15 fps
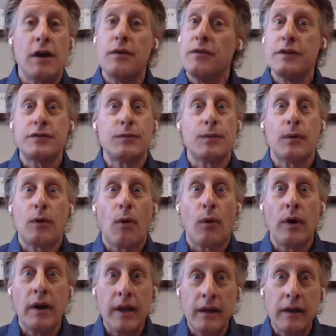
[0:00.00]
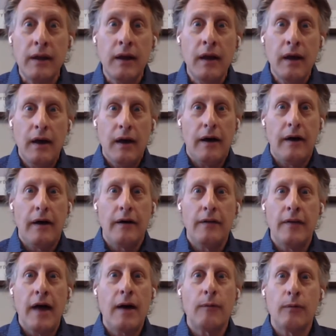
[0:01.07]
Share this recording.
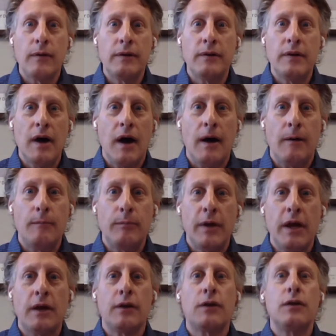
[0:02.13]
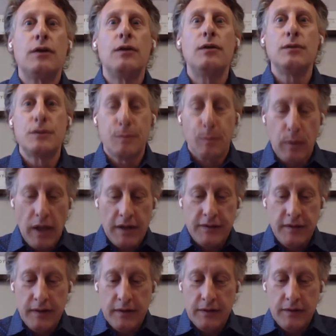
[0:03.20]
That would be a huge
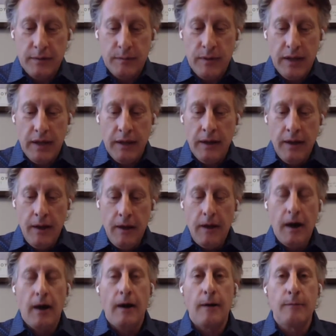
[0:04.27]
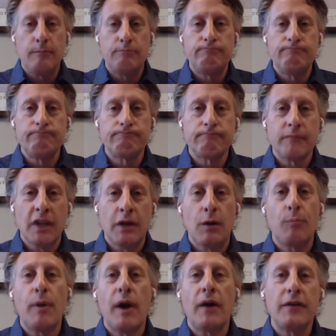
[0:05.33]
blessing to me.
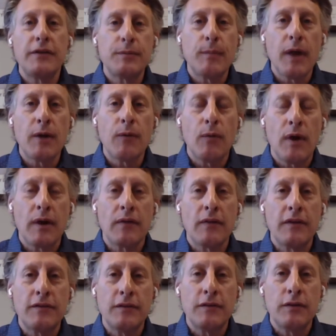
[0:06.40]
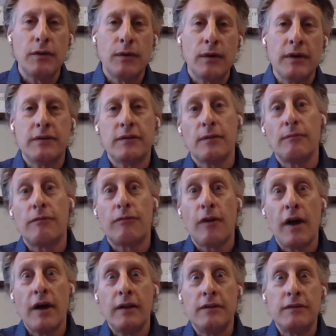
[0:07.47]
Your parents might want to listen to it, some
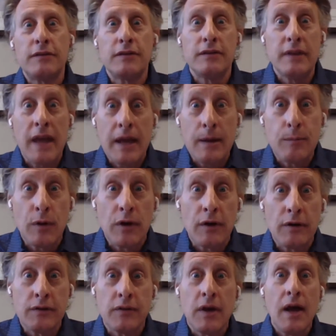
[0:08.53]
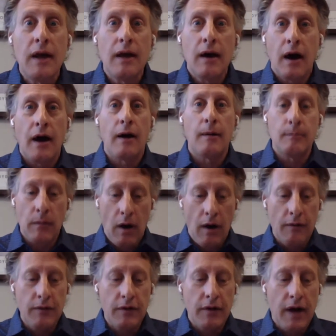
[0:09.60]
friends, neighbors,
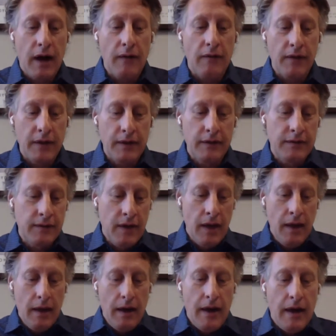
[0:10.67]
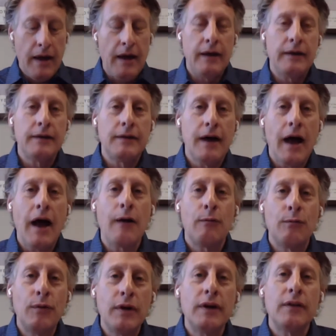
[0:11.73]
other colleagues, and
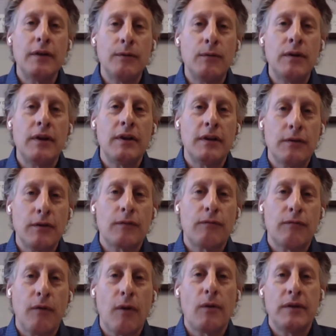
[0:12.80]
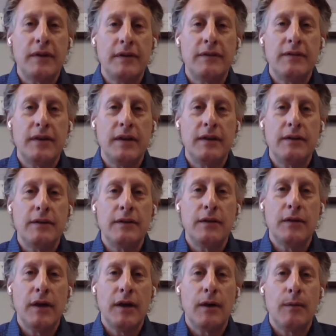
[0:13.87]
I really, really look forward to seeing
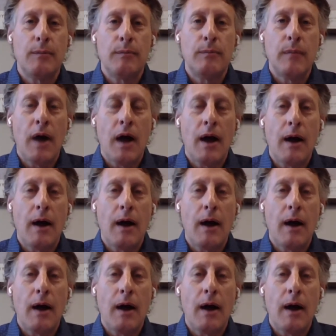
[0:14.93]
you here